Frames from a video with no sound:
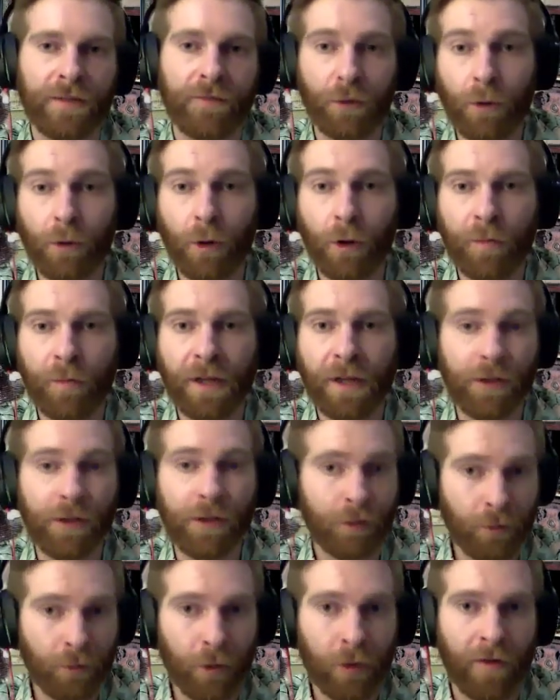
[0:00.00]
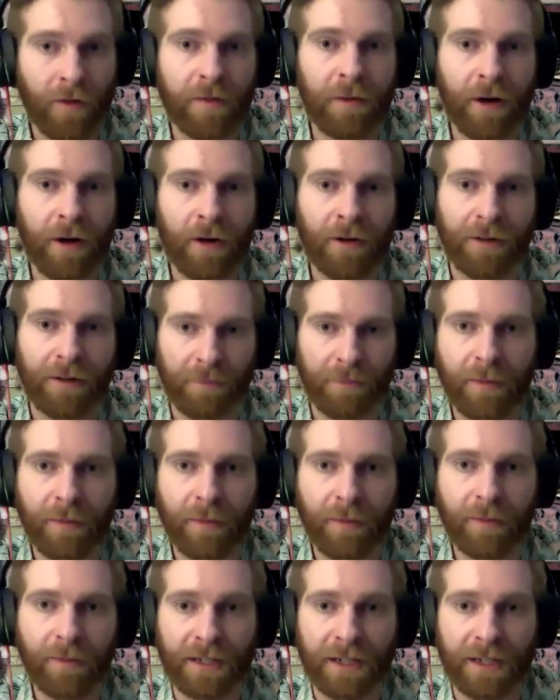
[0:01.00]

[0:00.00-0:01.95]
The war being the war on the American